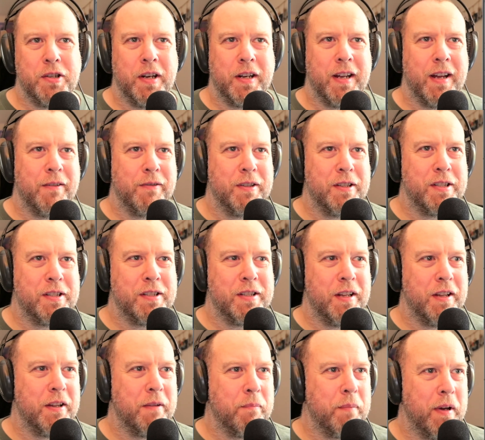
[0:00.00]
Check out this
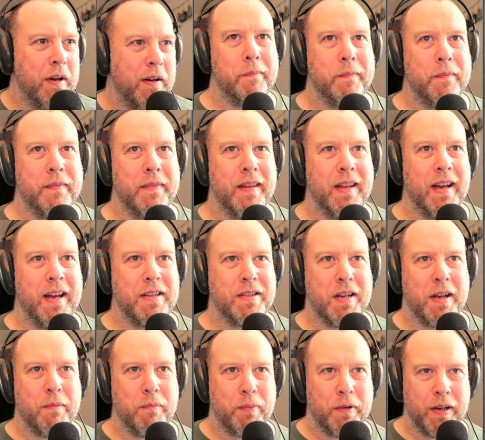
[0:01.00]
synth part. As
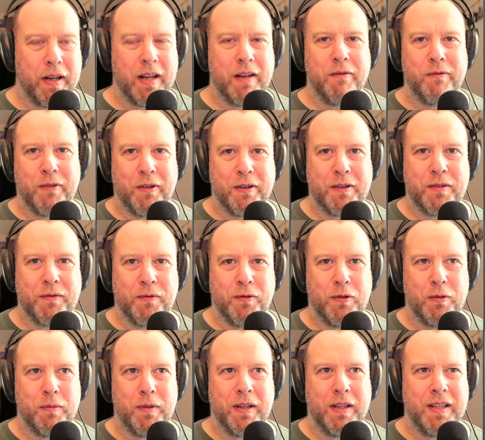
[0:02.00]
I bring in
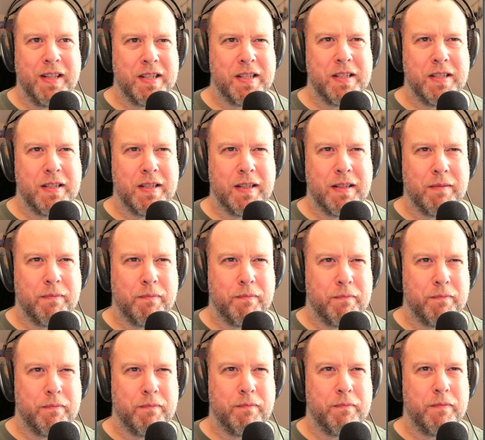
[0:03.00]
Voxformer, listen to the
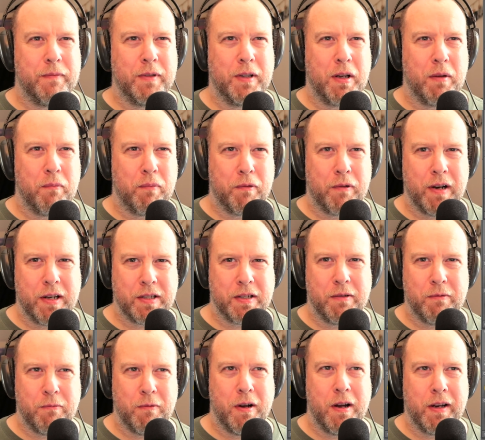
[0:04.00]

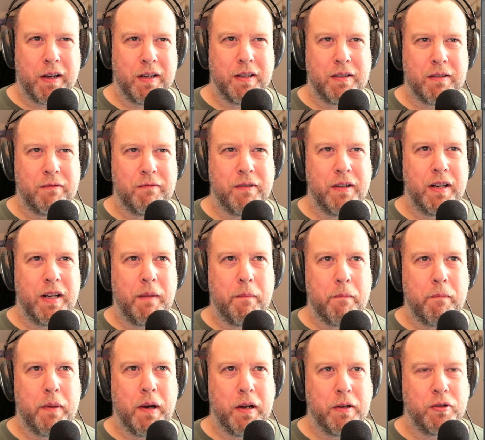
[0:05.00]
compressor working to really
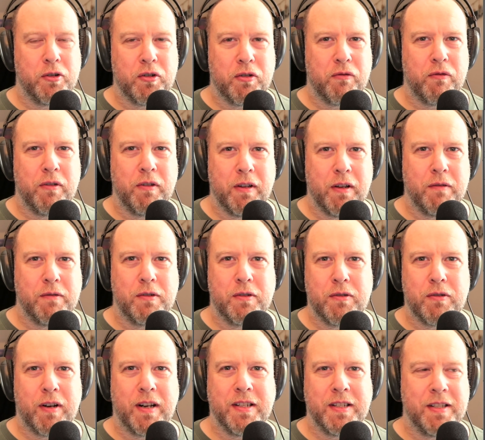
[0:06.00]
punch through those
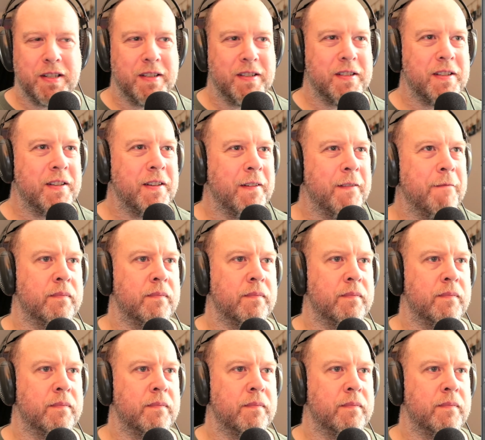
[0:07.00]
transients.